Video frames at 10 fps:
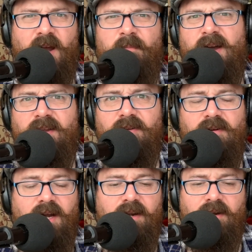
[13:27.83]
I might
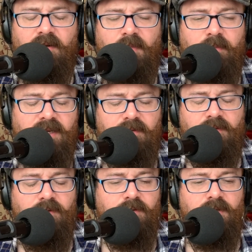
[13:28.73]
not, I don't know, it might be
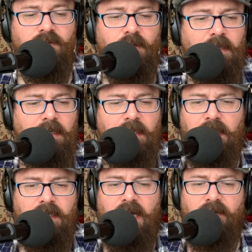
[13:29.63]
difficult to do.
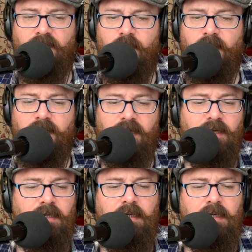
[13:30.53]
I have no idea.